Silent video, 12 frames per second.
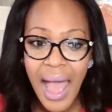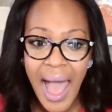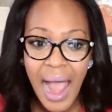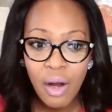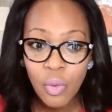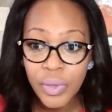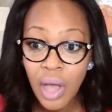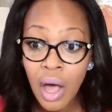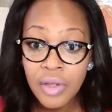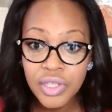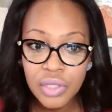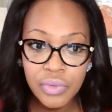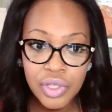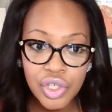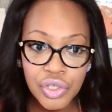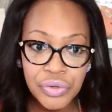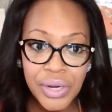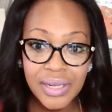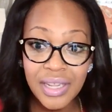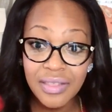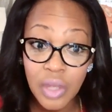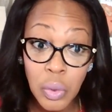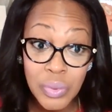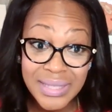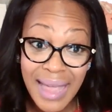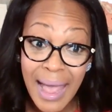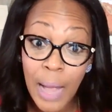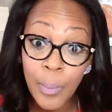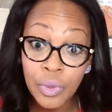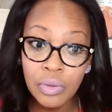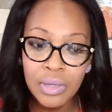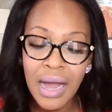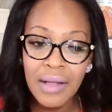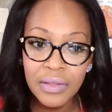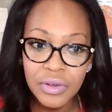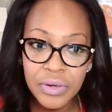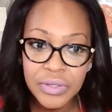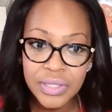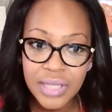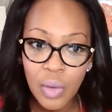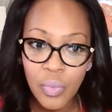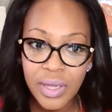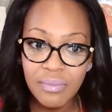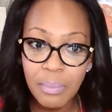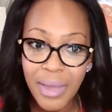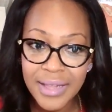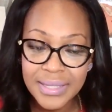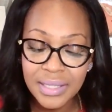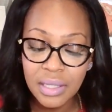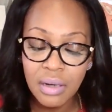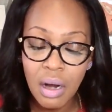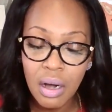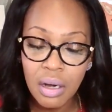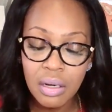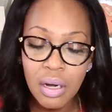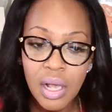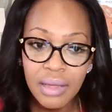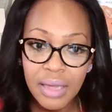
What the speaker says: How are we also ensuring that those capital dollars that we invest in our